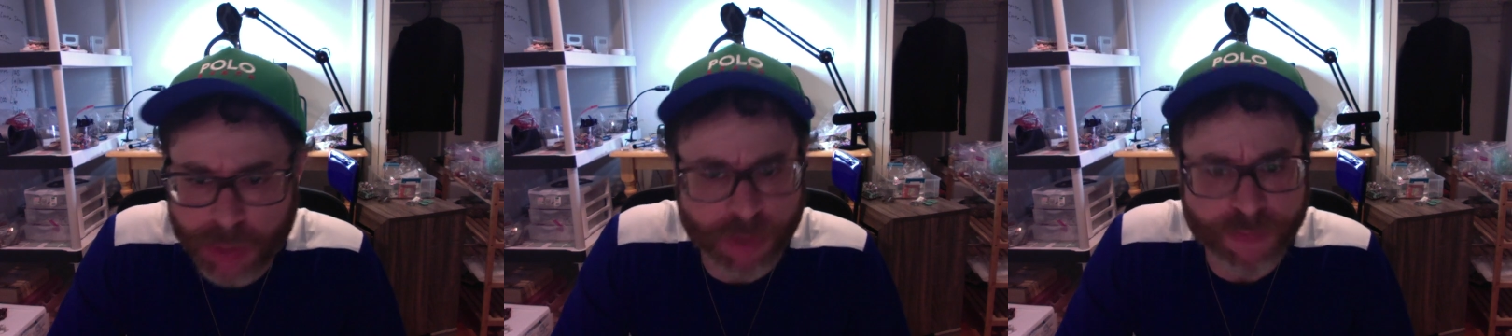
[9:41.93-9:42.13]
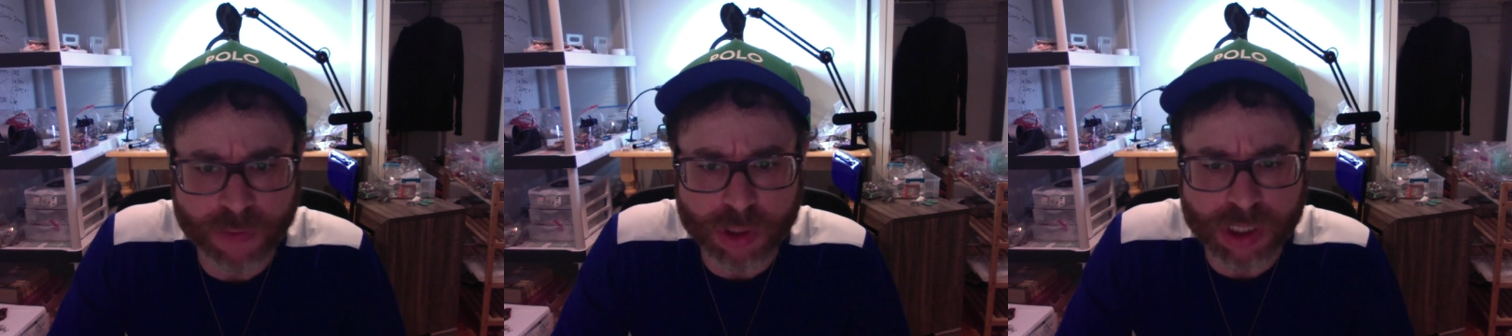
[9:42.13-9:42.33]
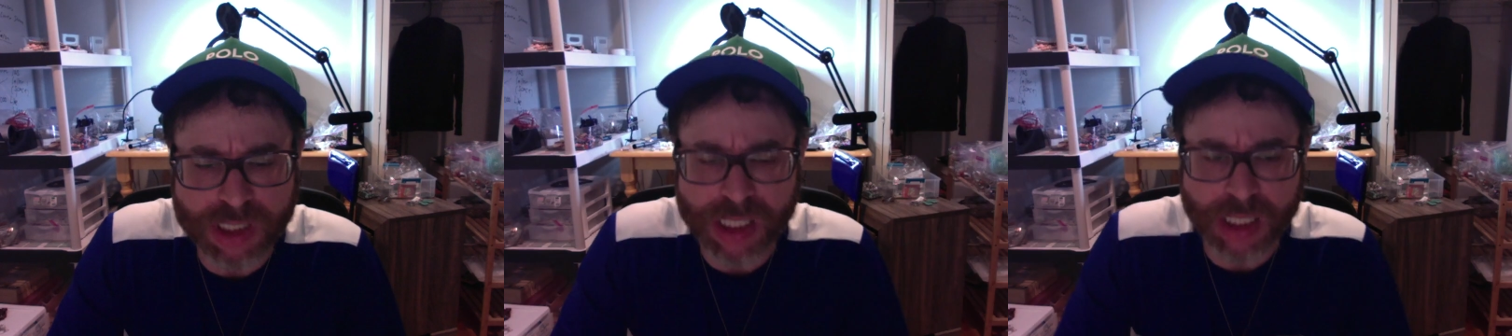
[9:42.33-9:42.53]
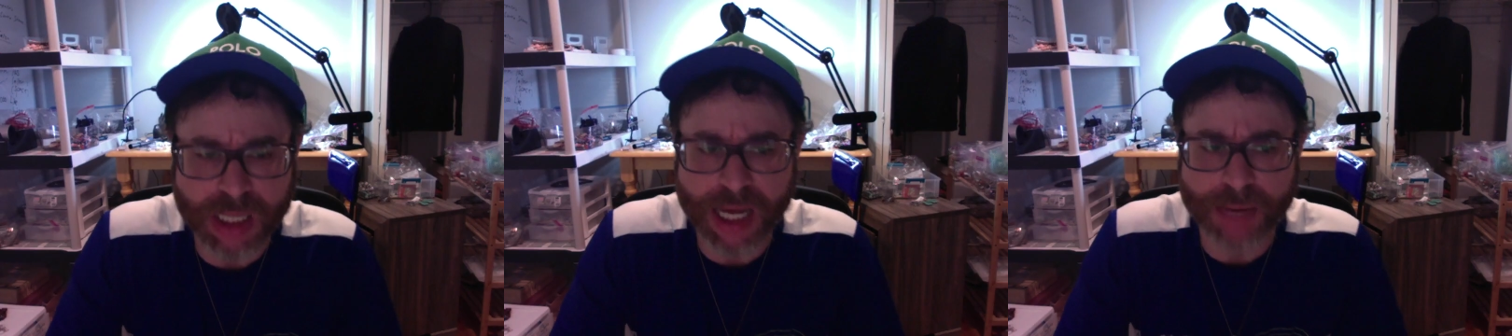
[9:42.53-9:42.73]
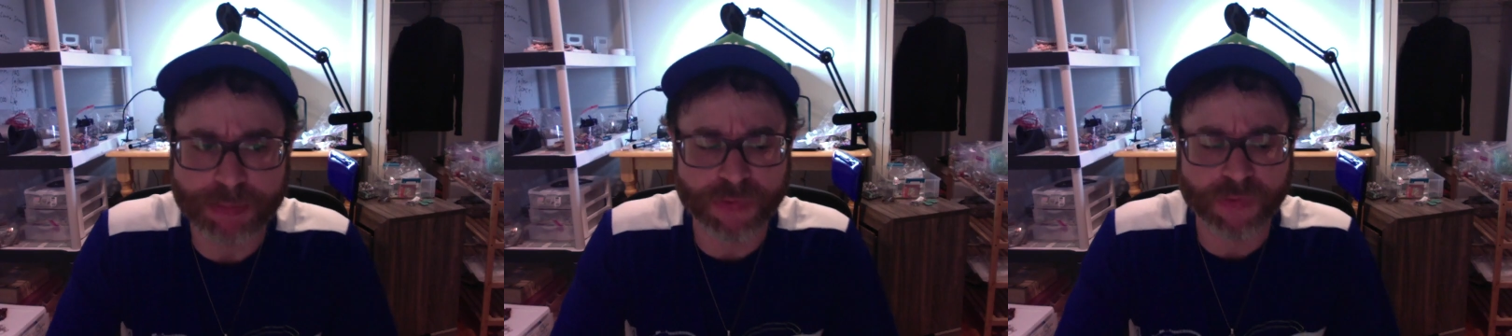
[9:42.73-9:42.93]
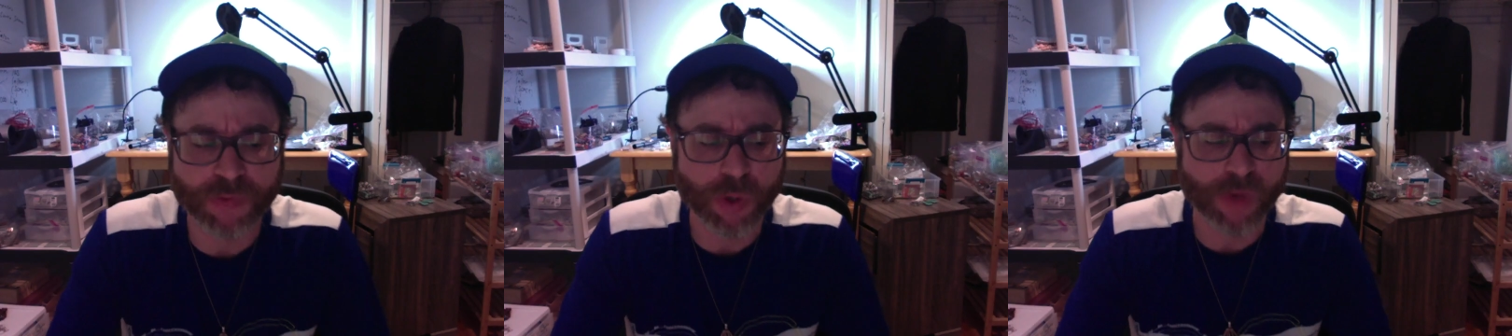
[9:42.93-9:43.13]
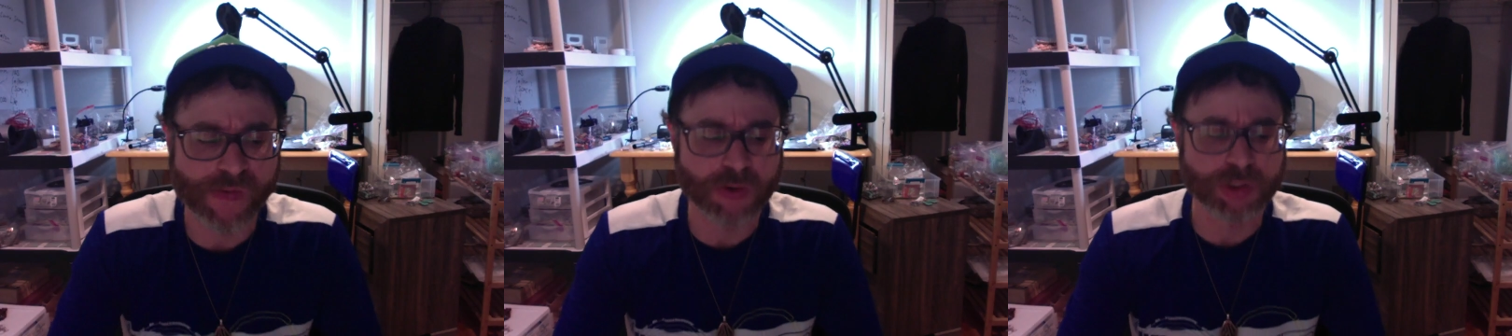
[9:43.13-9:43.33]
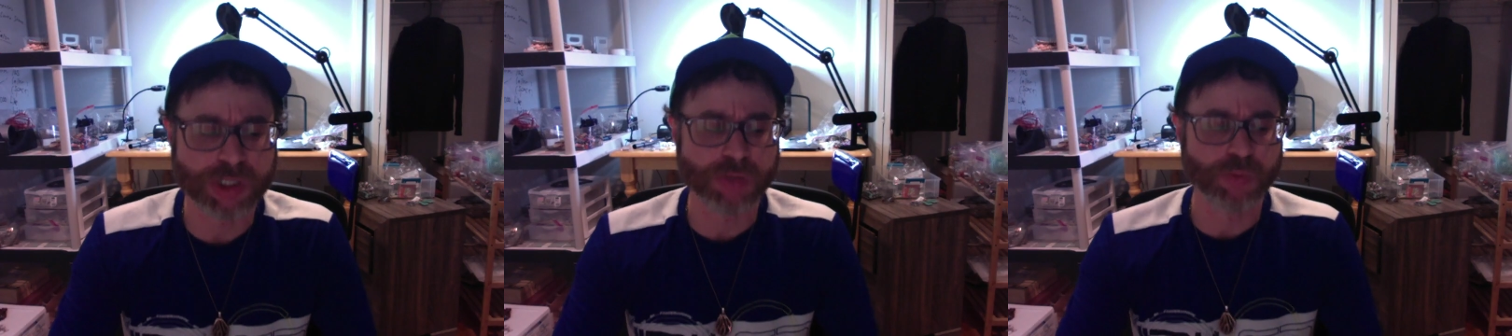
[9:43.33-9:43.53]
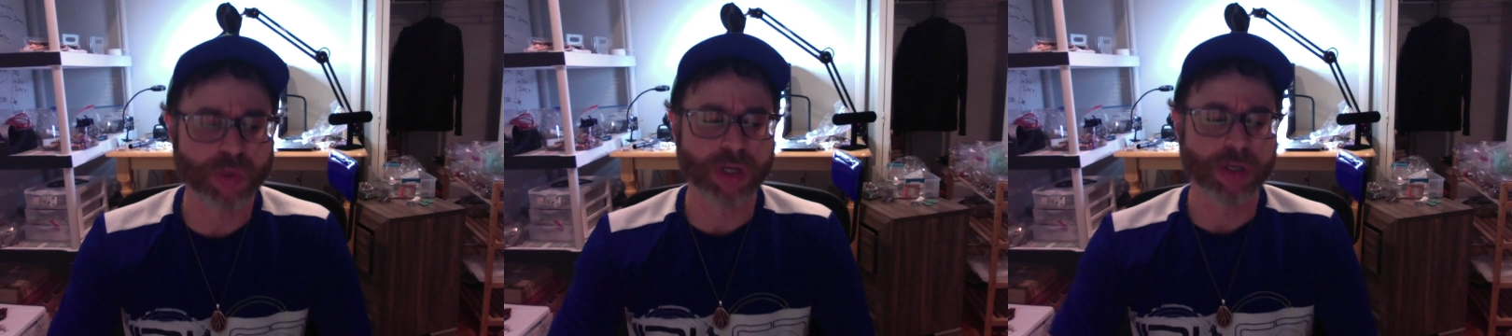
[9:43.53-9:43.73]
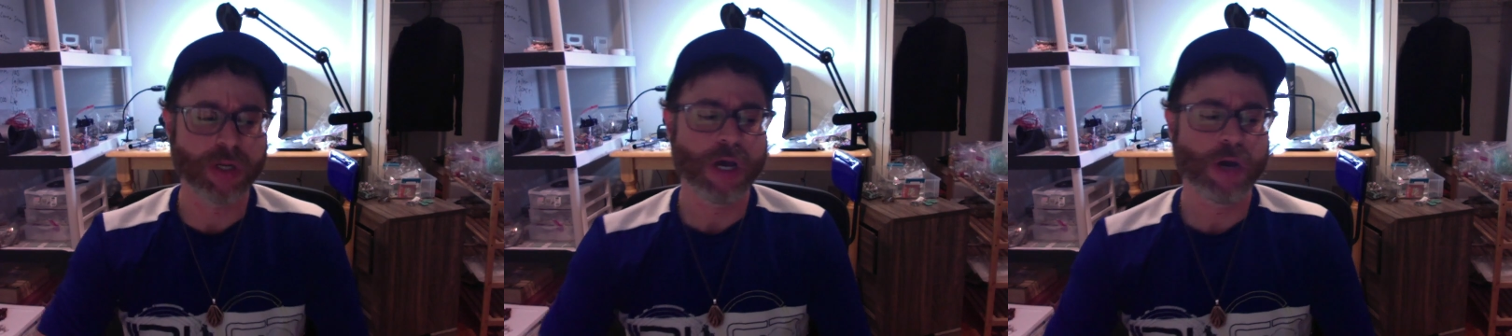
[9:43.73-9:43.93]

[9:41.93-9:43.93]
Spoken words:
We've all seen that before. We've all seen